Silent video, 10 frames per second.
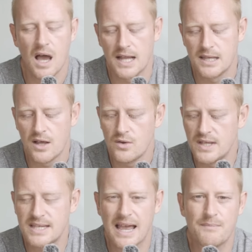I know
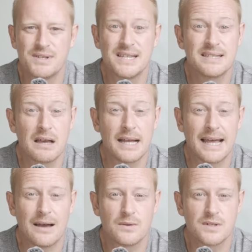these cameras inside
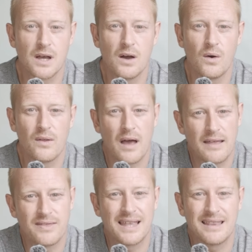out, so
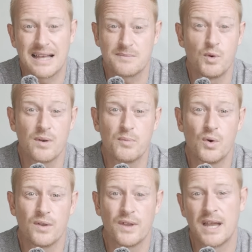I think that's more
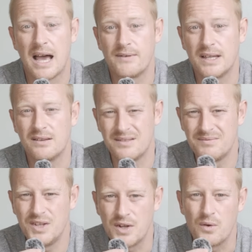important than having,
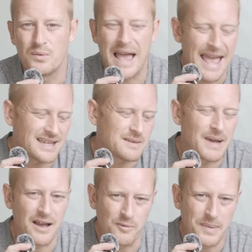X
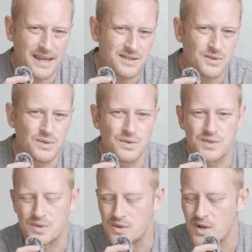amount of
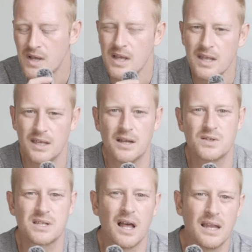pixels or,
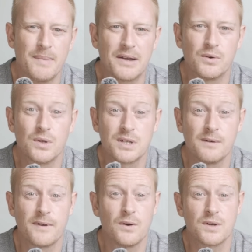slightly better
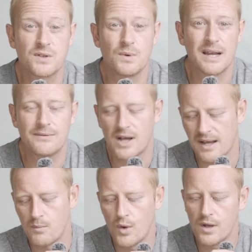autofocus or whatever. I
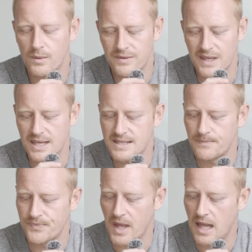can work with these.
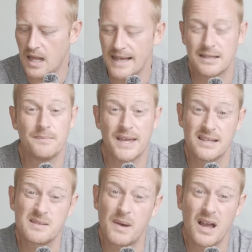I like them, they
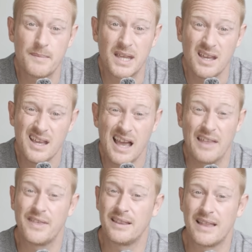inspire me.
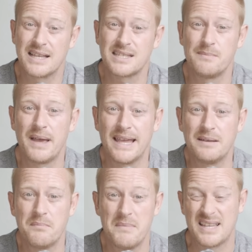I think that's the
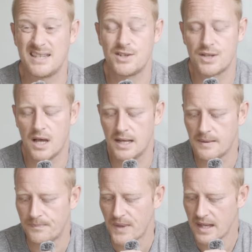main message that
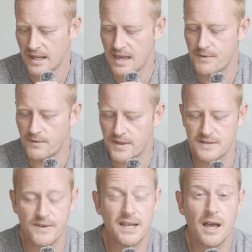I'd give off
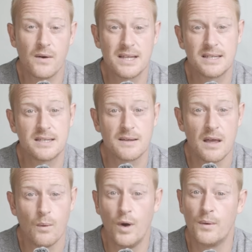this video is
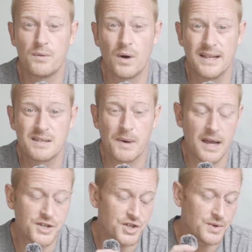work with what
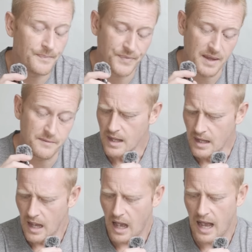inspires you.
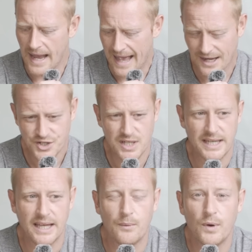I
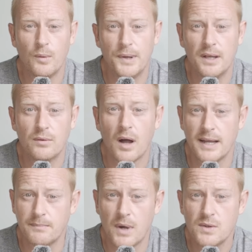actually will be
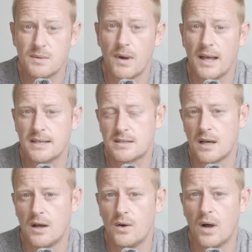riding motorbikes,
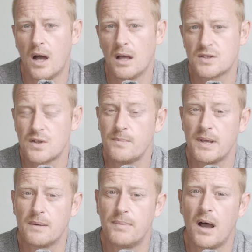so I'll sort of
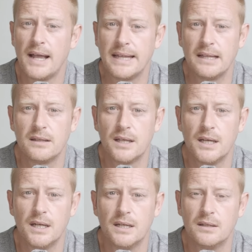be combining
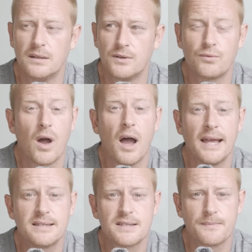the
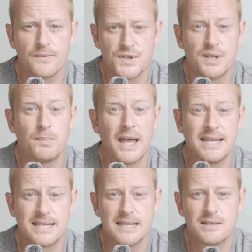rides to the
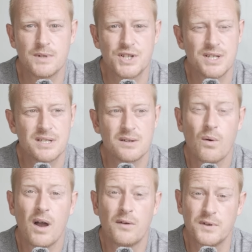places, which is
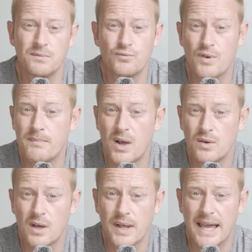quite often
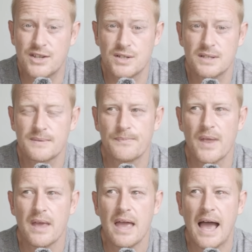remote locations.
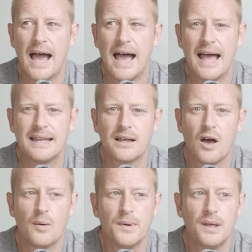And
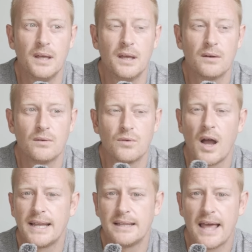I'll be
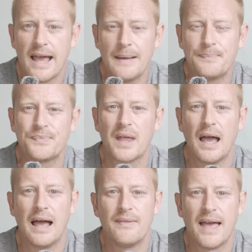riding there,
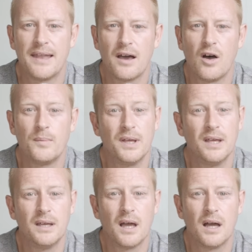and then I'll
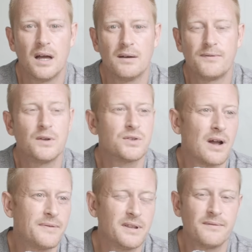be
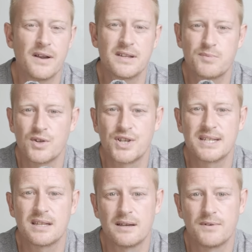photographing the various
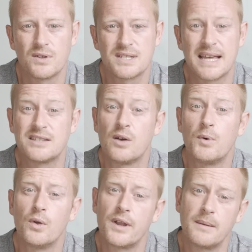projects that I've got set
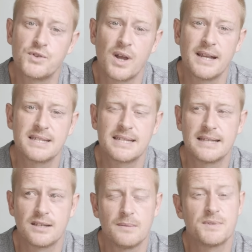up or that I'm trying to
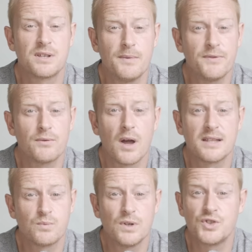set up. Some of the
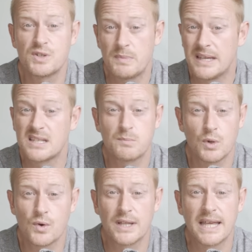rides will just be
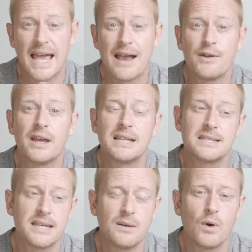exploring the area and
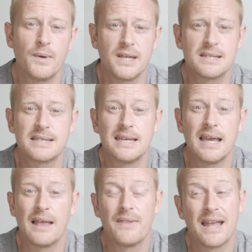seeing what we can
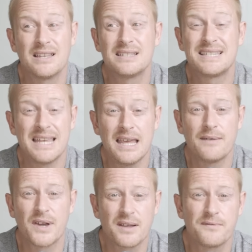see, and then seeing
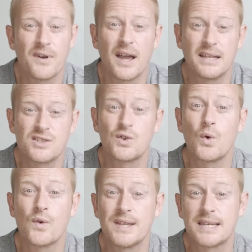if I can find
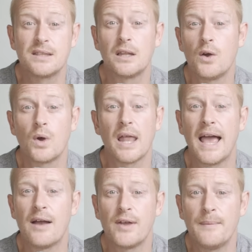stories in the local
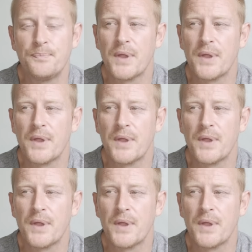area.